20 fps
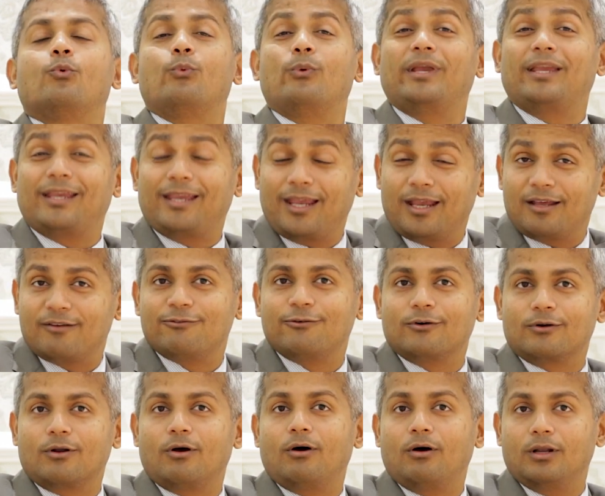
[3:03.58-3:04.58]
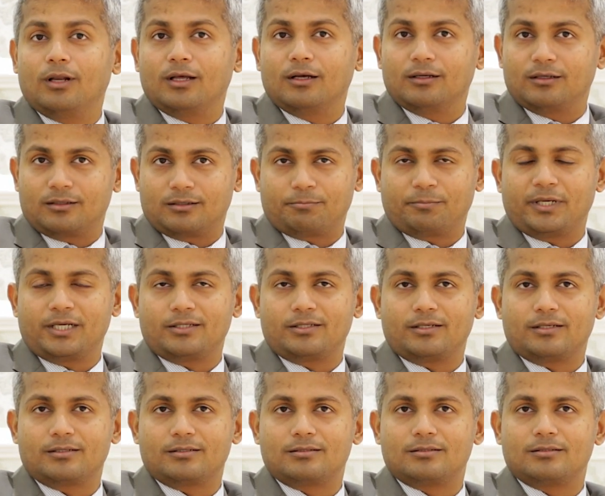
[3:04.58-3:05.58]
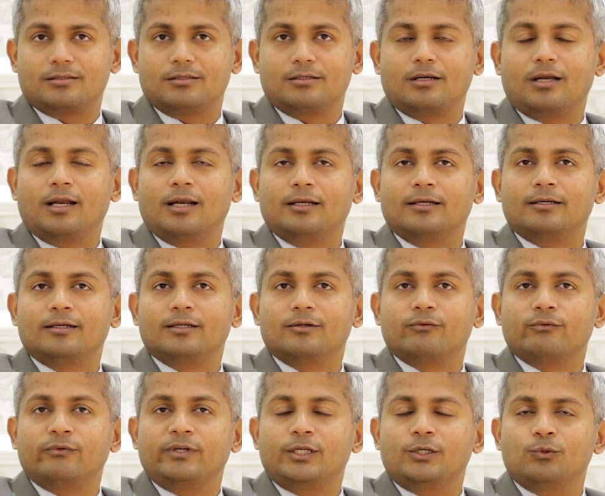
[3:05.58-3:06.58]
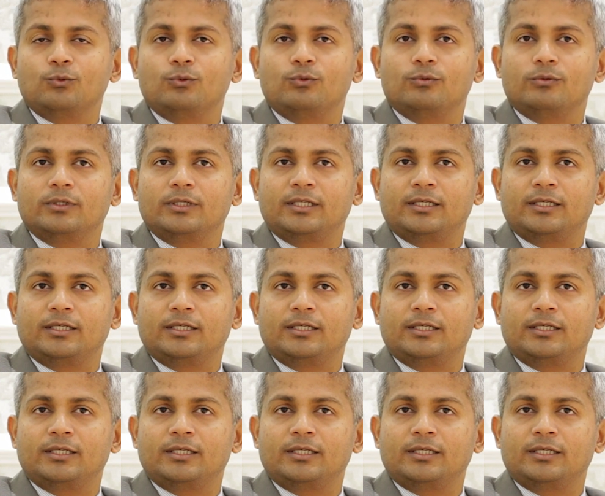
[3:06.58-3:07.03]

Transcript: we care for all our patients and we do